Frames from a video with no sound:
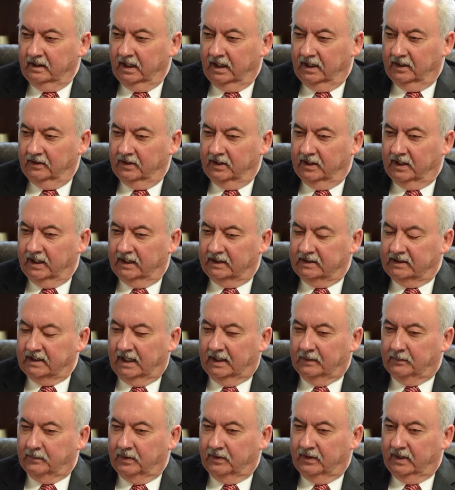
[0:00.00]
and then on
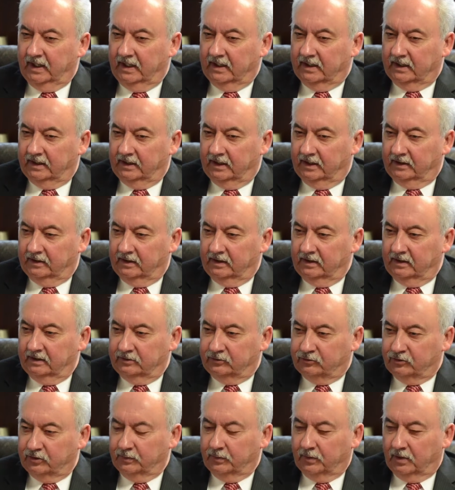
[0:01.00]
top of that, and a
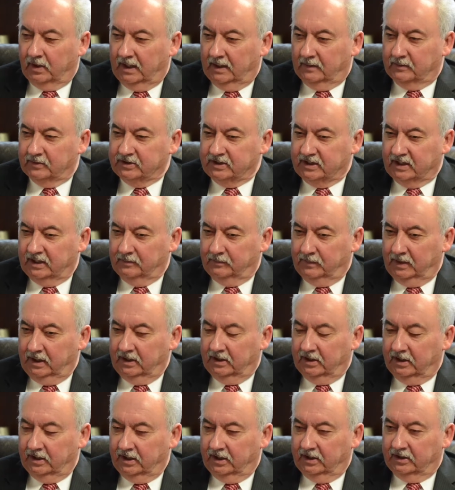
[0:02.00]
triple homicide
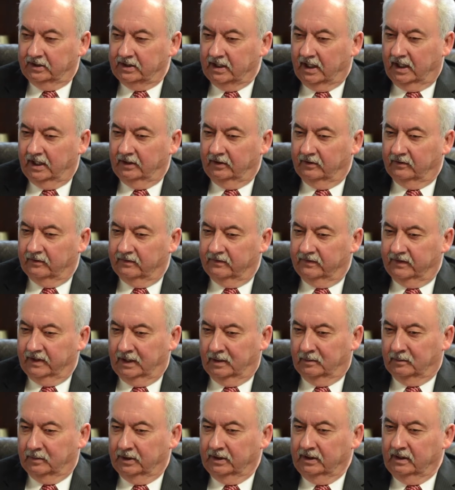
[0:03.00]
being an entire
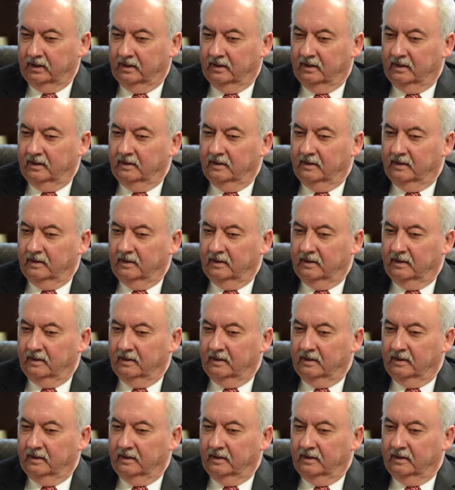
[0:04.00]
family,